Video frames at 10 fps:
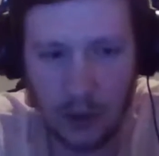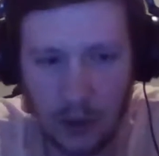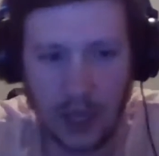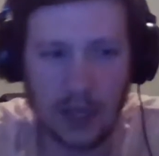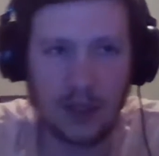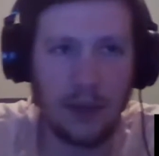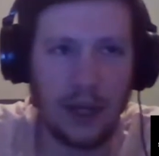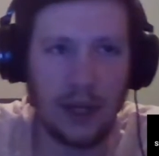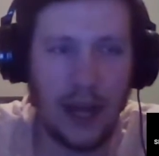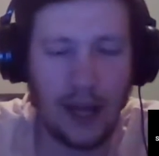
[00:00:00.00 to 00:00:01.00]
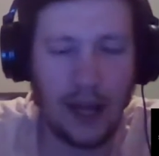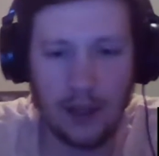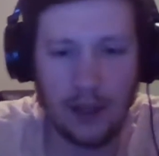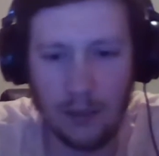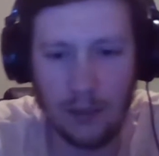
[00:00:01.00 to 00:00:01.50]
He's somebody that,
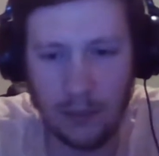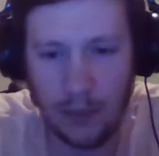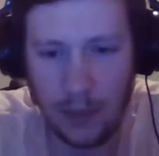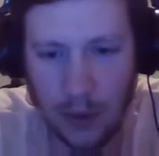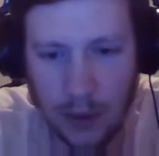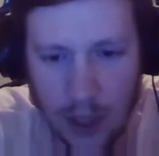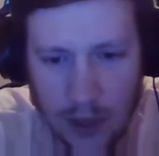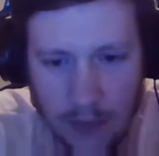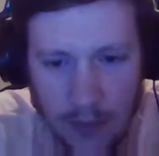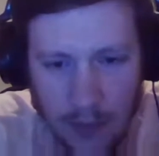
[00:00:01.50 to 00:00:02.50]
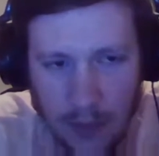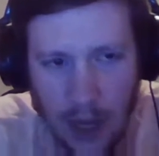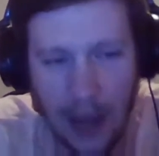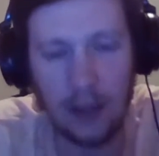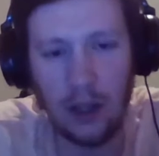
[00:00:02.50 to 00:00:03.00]
you
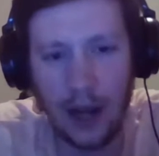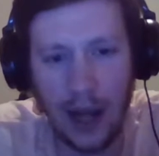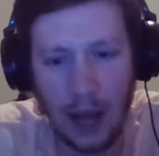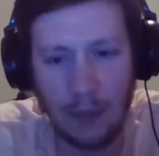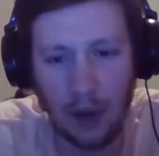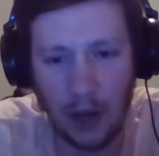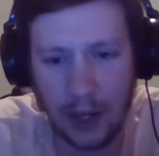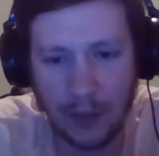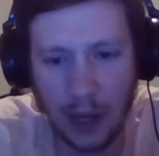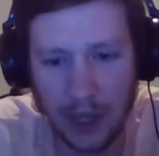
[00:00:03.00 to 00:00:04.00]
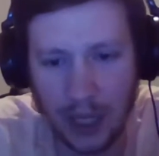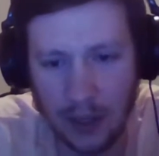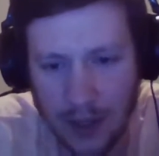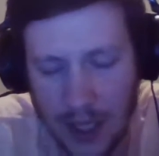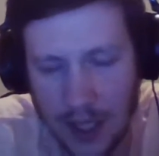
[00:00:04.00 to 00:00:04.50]
had a lot of hype on him coming into
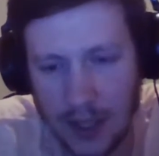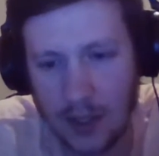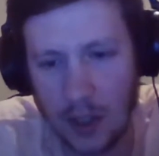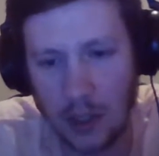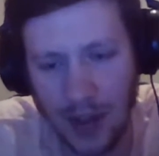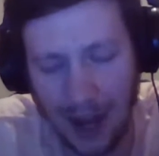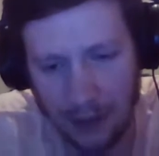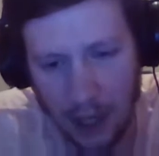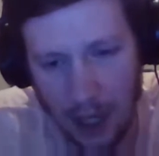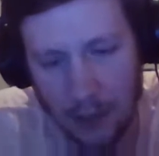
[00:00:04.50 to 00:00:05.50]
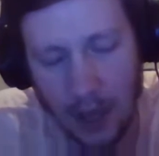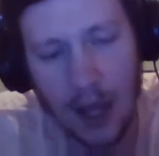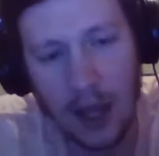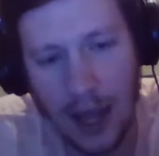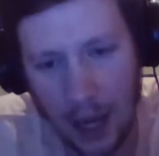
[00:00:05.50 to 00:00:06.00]
the season, so you drafted him,
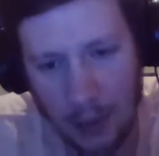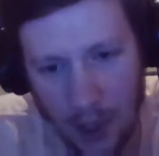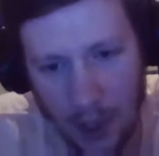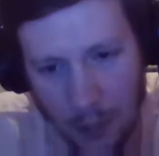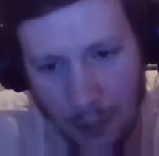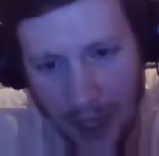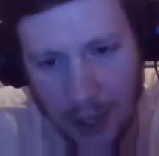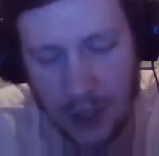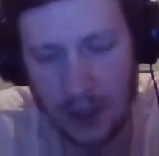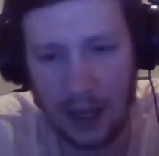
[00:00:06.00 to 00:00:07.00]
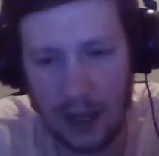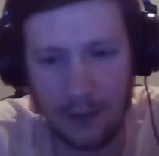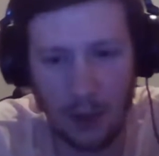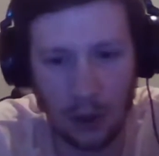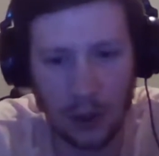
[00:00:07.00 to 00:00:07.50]
had him on your bench
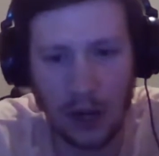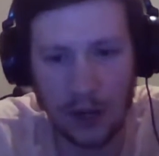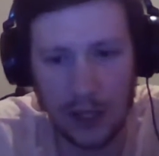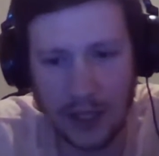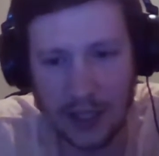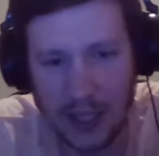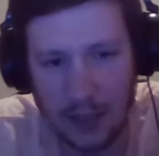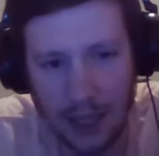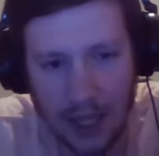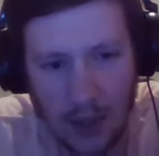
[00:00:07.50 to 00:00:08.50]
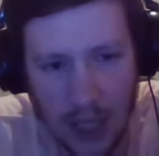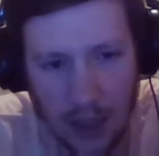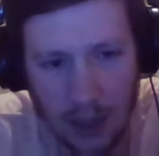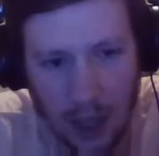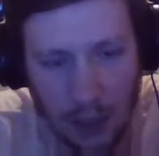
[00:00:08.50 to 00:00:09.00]
early on. It didn't seem like he was getting
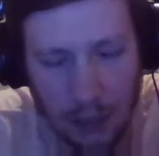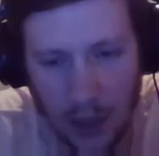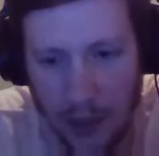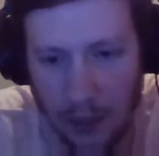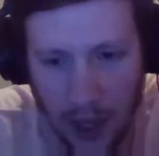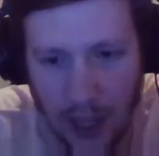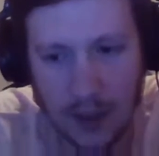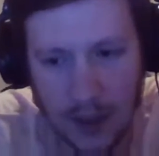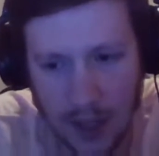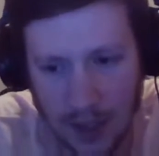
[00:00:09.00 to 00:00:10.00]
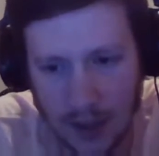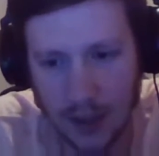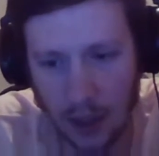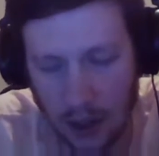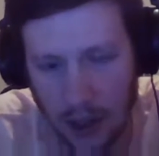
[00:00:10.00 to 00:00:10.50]
a lot of play, but as the season's
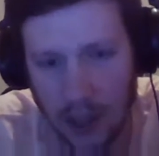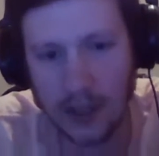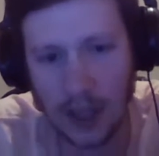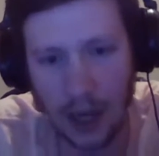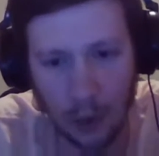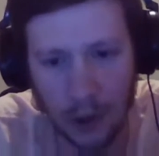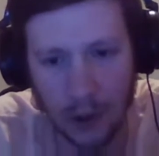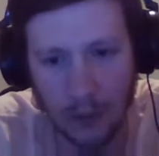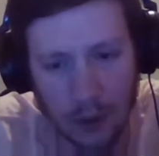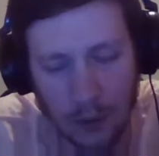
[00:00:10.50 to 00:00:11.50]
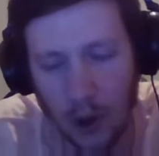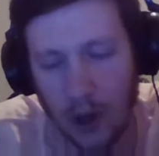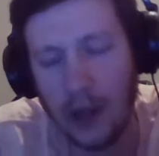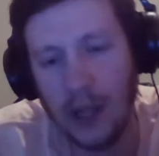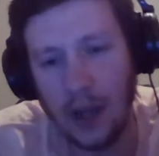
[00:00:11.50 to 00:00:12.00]
gone on, he's gotten more and more and more.